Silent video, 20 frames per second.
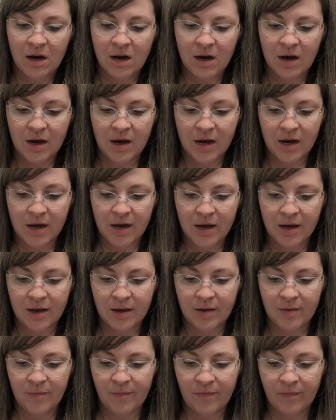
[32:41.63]

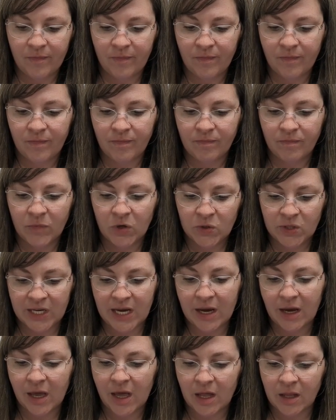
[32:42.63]
um,
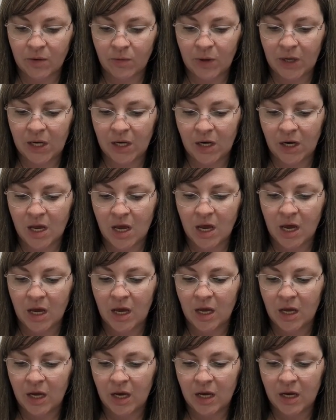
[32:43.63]
Mosaic Halloween,
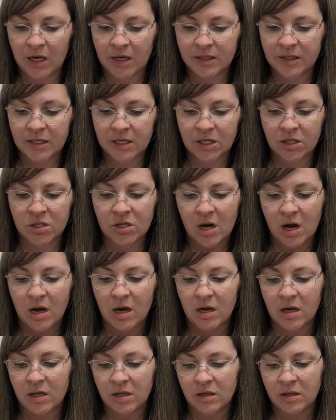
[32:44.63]
it is stitched
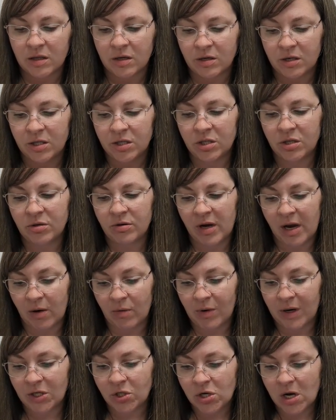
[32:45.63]
on 32 count
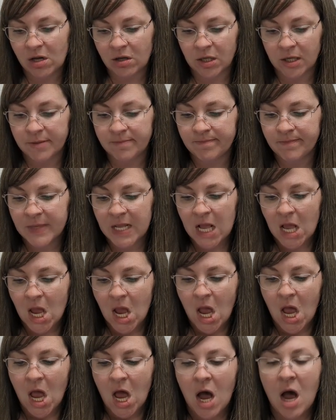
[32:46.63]
white chocolate.
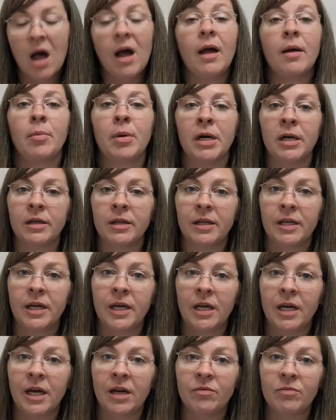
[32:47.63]
I
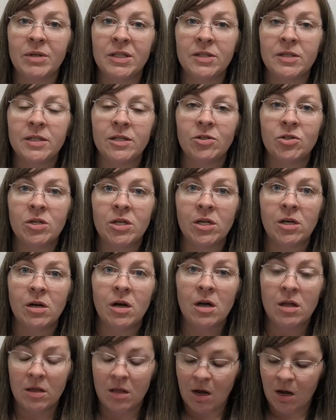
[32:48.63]
apparently have been stitching
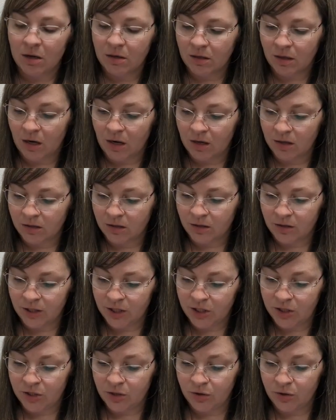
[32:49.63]
a lot on
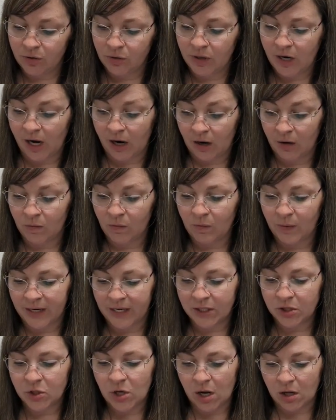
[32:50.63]
32 count
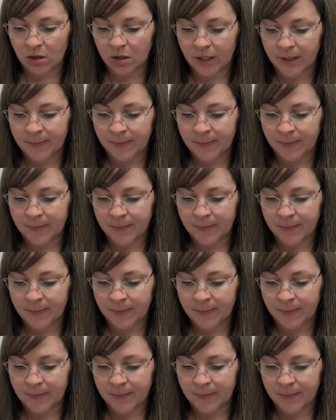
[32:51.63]
white chocolate.